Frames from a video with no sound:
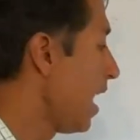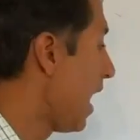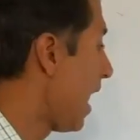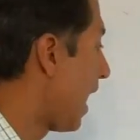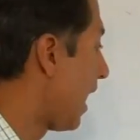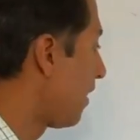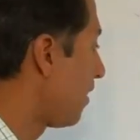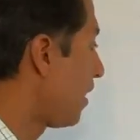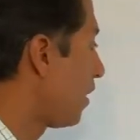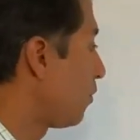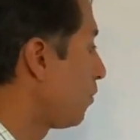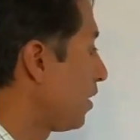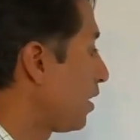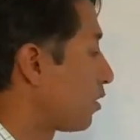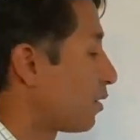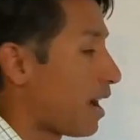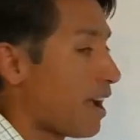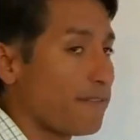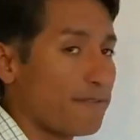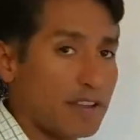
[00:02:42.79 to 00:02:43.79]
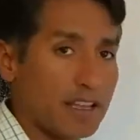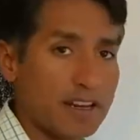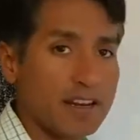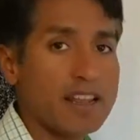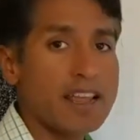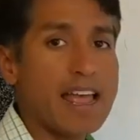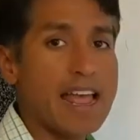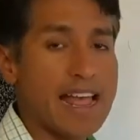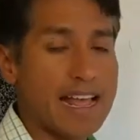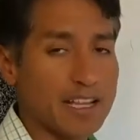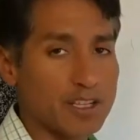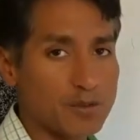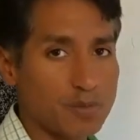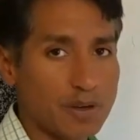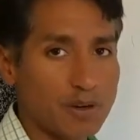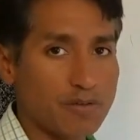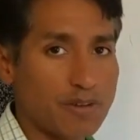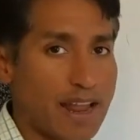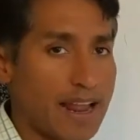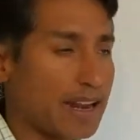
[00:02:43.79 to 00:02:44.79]
And then we graph it as
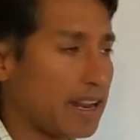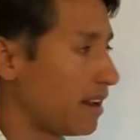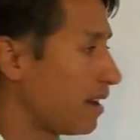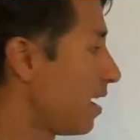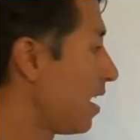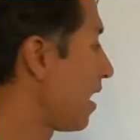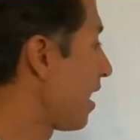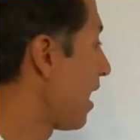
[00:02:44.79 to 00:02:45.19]
we read it.